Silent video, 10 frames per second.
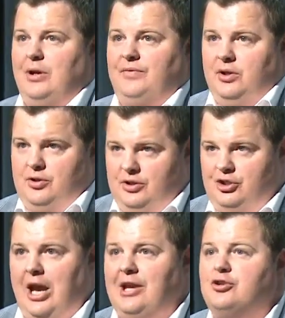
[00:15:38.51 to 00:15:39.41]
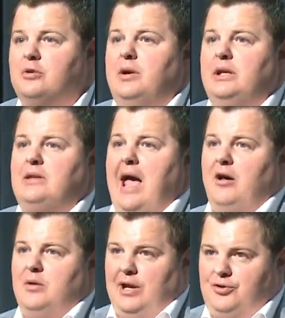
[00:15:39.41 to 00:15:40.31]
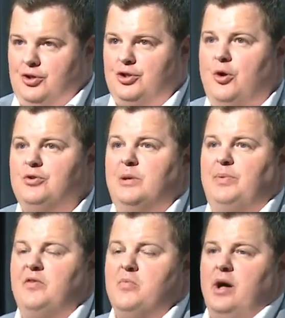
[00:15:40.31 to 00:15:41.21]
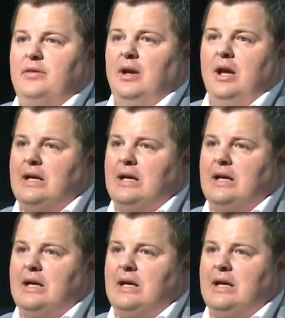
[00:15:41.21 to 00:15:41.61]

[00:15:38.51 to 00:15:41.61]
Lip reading: you have to chase your money down and make sure it shows up every month.